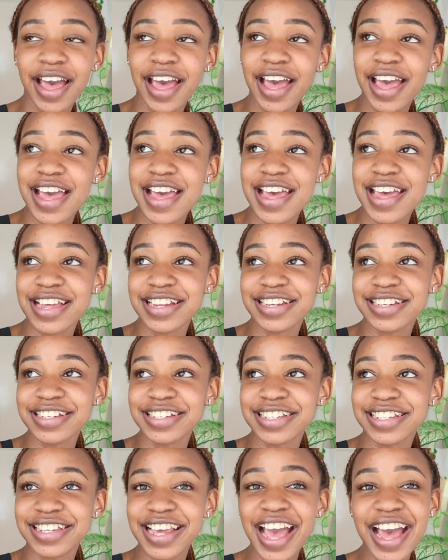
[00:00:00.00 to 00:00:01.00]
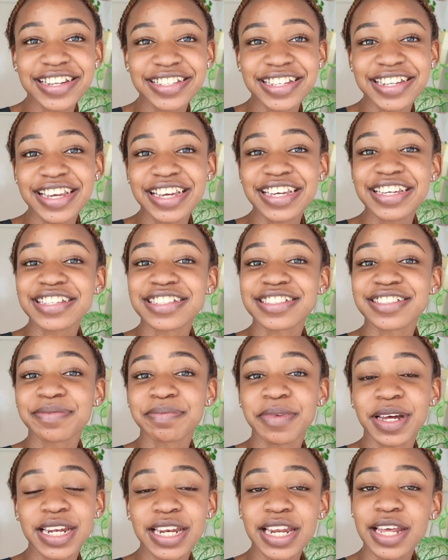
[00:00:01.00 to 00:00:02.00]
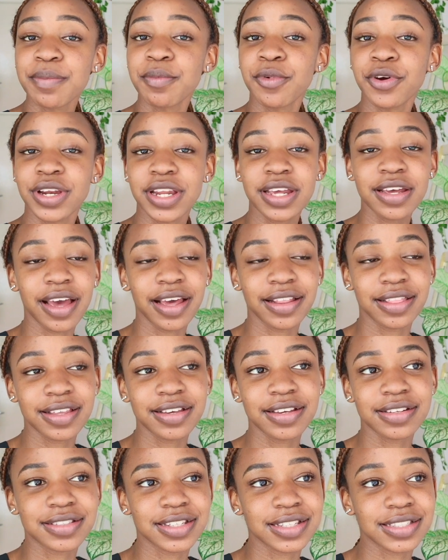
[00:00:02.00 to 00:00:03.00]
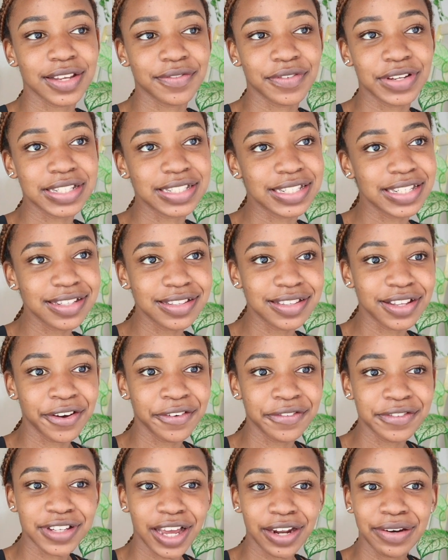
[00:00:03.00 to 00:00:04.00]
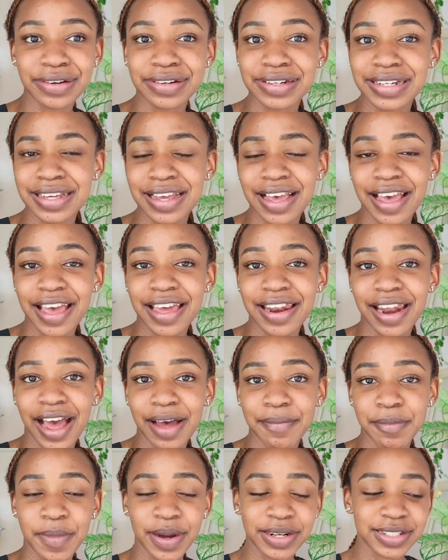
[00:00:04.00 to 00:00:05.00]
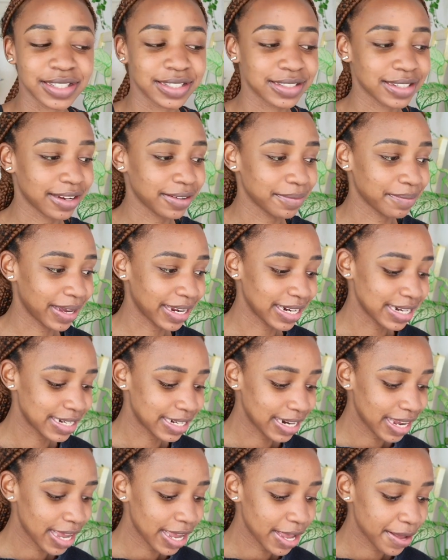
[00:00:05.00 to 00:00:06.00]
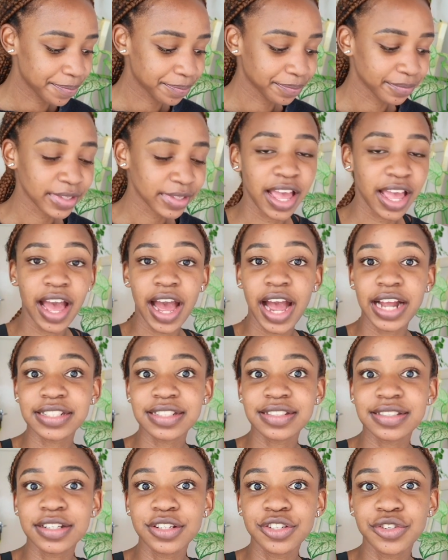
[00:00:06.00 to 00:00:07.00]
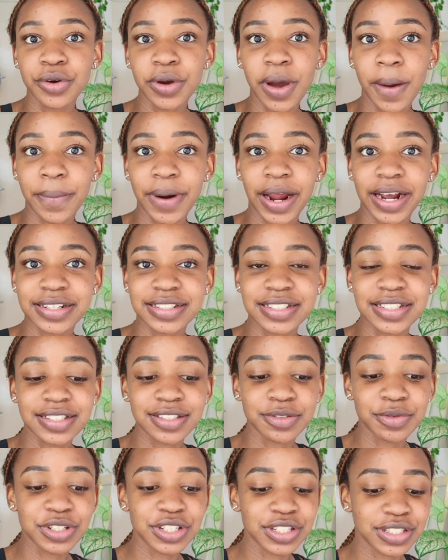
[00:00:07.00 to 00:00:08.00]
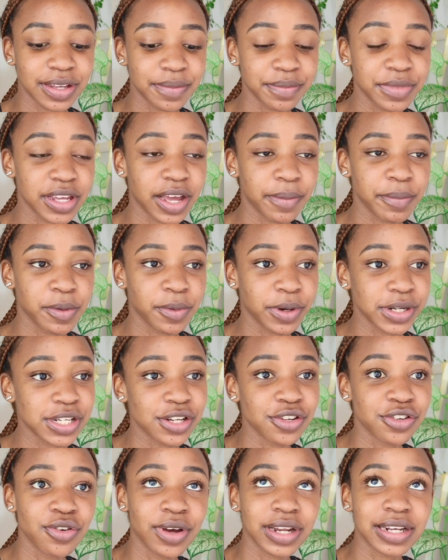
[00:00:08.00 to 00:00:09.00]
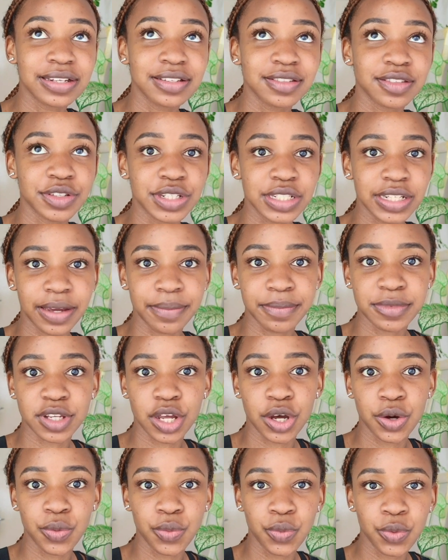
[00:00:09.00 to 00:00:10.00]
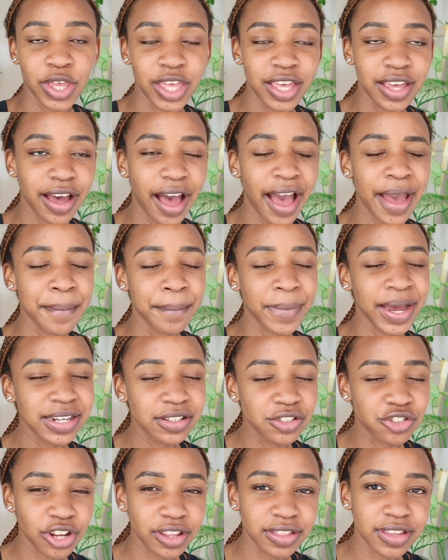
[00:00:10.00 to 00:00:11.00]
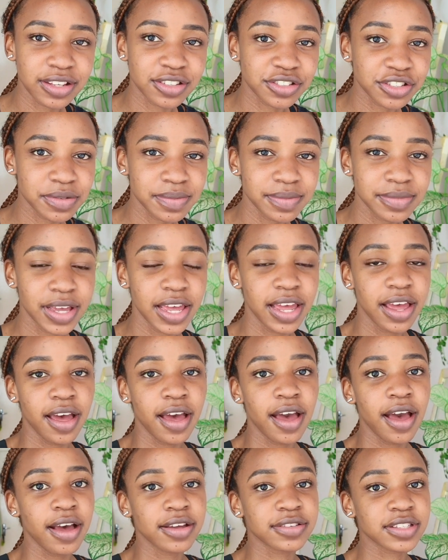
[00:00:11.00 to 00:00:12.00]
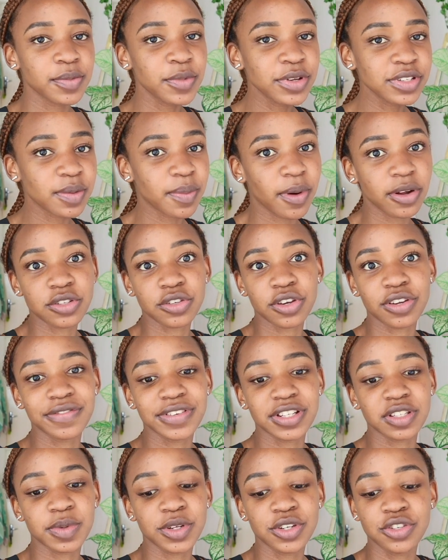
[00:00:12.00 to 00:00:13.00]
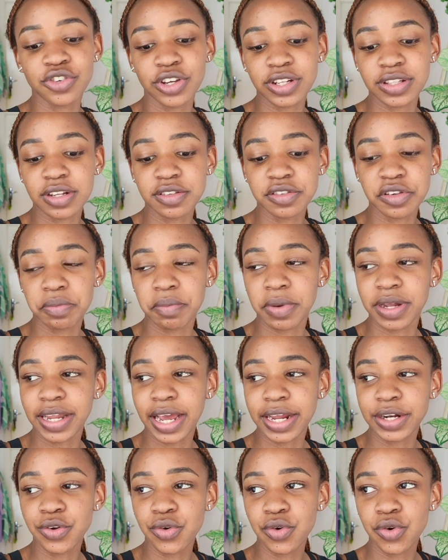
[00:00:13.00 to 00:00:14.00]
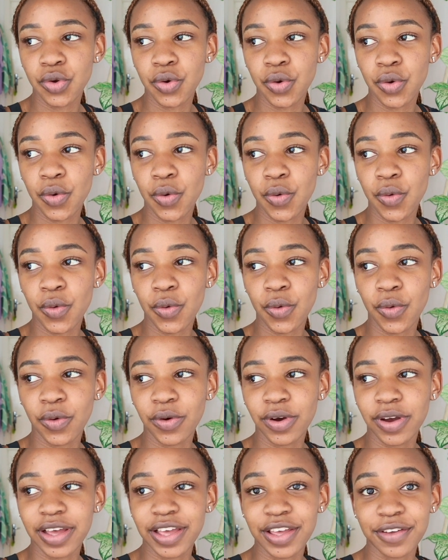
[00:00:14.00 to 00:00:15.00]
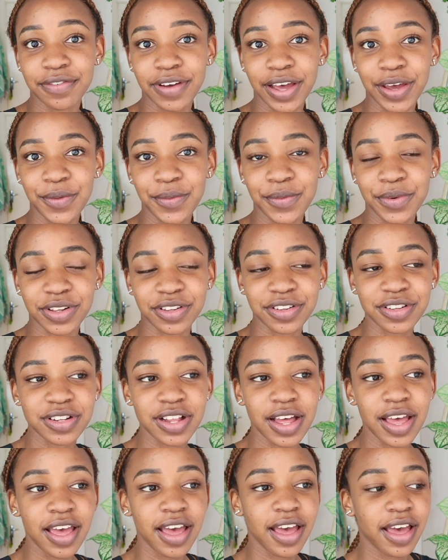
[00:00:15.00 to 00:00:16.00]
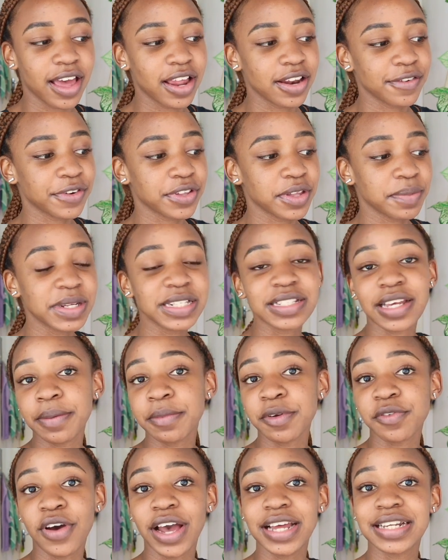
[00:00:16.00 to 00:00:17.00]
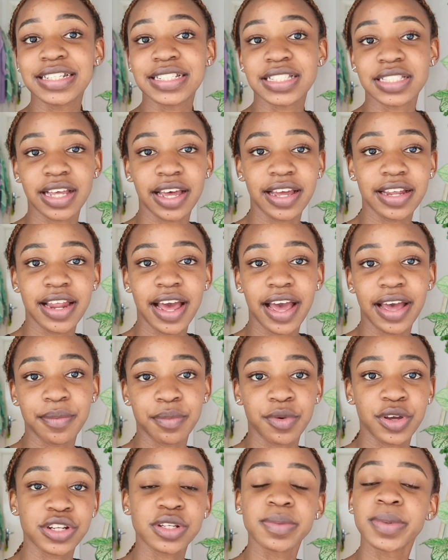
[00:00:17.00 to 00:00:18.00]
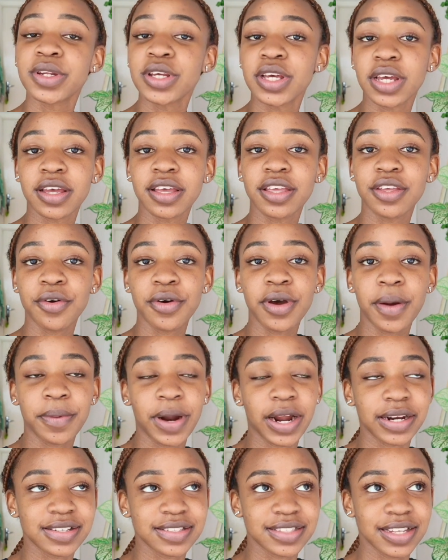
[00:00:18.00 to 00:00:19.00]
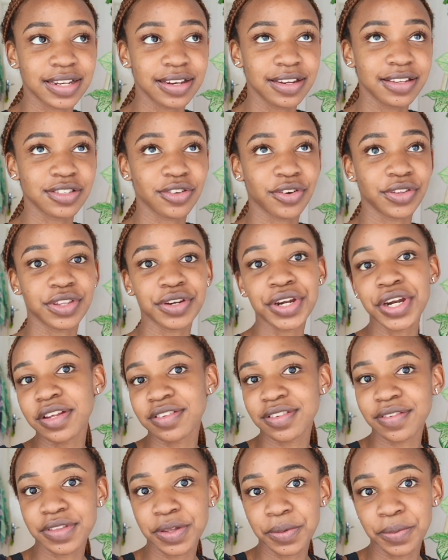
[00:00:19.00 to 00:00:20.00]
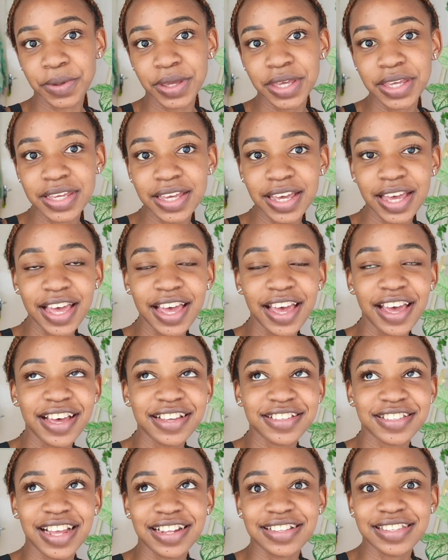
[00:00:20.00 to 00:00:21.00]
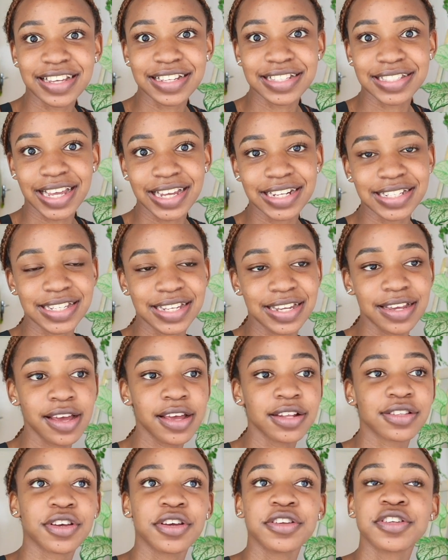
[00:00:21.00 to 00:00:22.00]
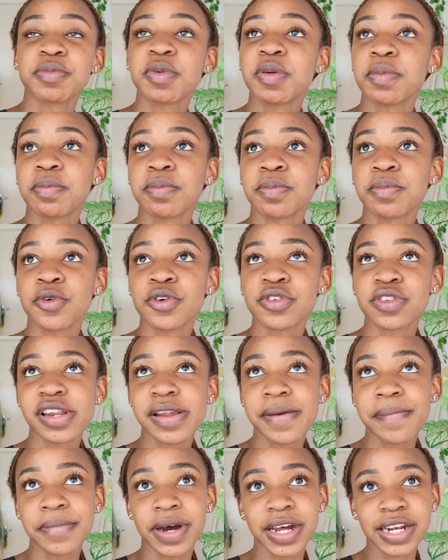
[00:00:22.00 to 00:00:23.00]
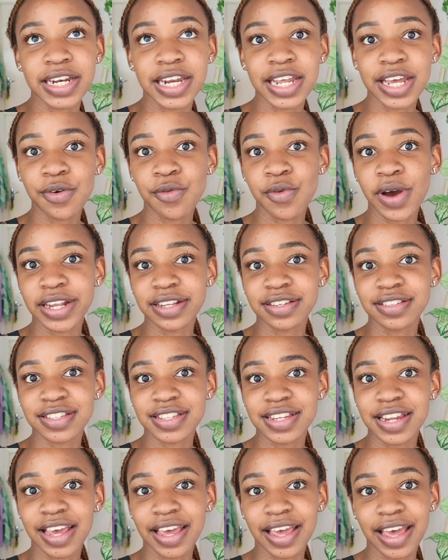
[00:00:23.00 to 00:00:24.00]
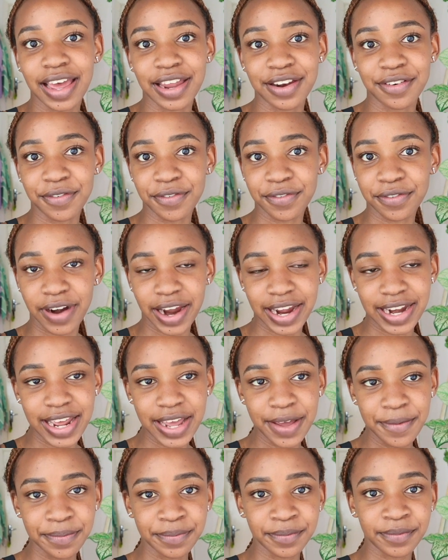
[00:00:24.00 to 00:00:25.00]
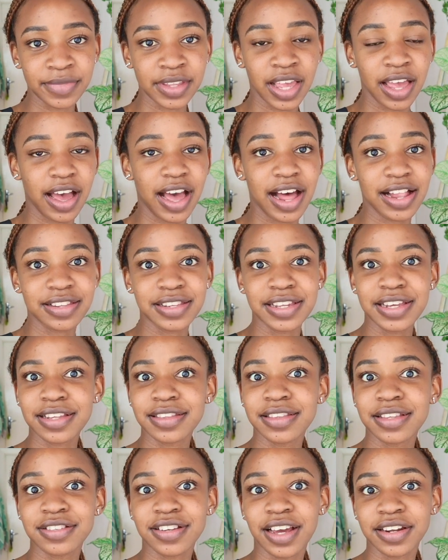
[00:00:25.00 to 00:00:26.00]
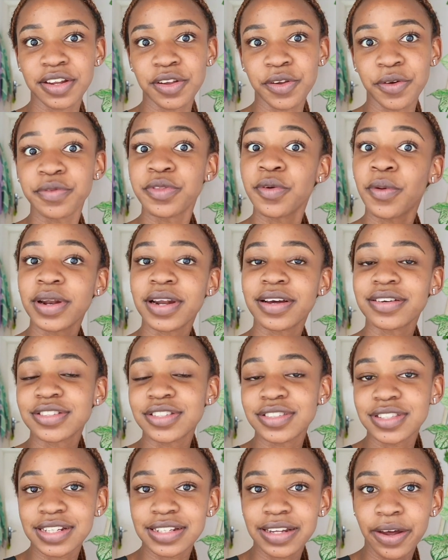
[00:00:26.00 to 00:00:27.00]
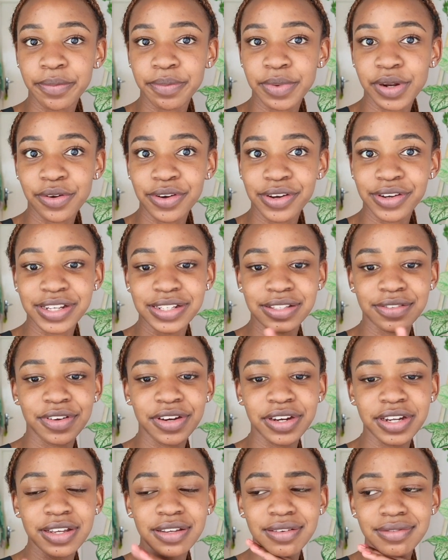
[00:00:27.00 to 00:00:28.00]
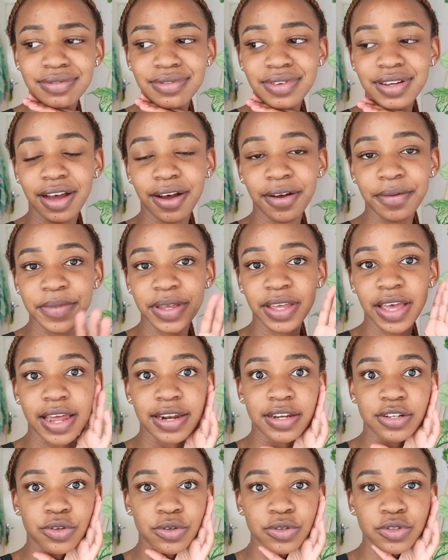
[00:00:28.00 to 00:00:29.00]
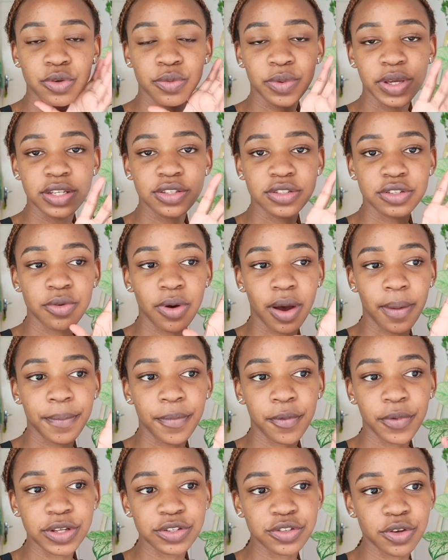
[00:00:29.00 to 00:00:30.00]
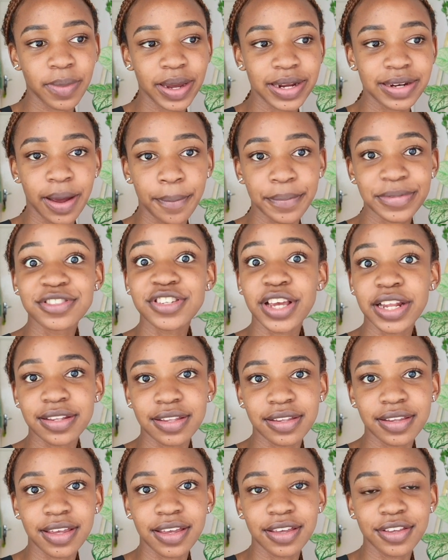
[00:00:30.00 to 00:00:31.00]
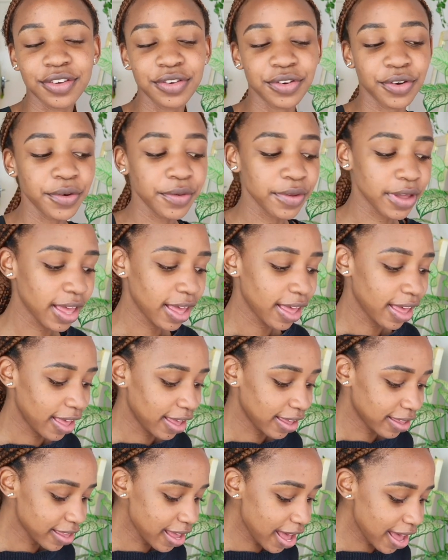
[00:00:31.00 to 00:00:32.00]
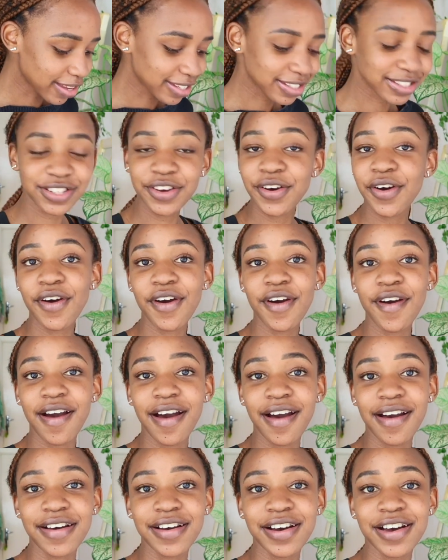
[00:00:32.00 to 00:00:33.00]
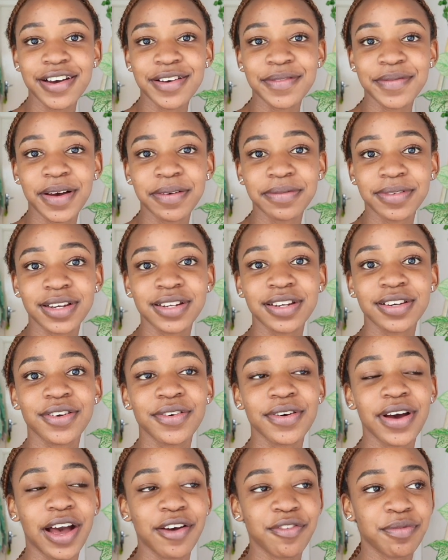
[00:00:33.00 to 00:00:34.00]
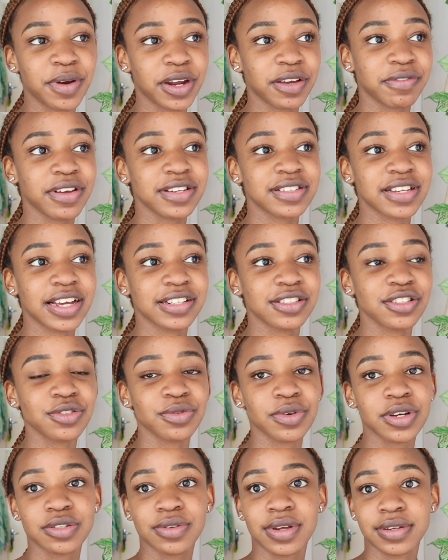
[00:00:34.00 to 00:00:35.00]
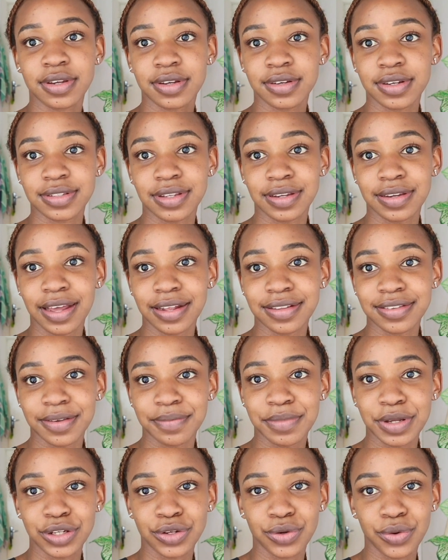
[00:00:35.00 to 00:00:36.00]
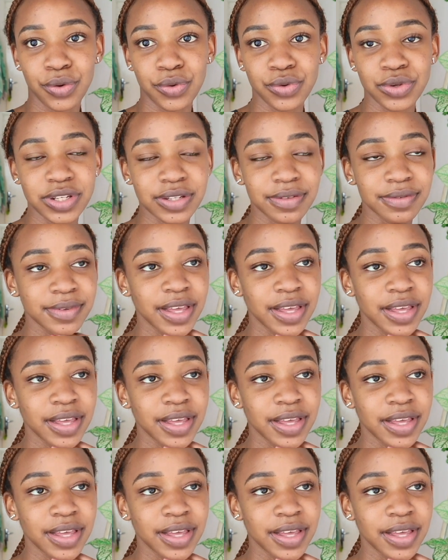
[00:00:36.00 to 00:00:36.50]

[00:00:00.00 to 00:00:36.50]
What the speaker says: And yeah, today is Monday morning. I think it's the 17th of January and I'm about to start my day. I just did yoga practice, which is something I've been wanting to do at least 3 times a week. I might join the gym. Someone's about to convince me to join the gym, but I don't know if I will. And for the meantime, before I decide, I'm going to be doing yoga practice at least on 3 days of the week. So that's exciting. It's going to be mostly Monday, Wednesday, and Friday. I'll link the channel of the one I was using down below. It's very calming and it also wakes your mind up gently, you know. Yeah, so I'm gonna go have breakfast. I just wore a sweater because it gets a bit cold.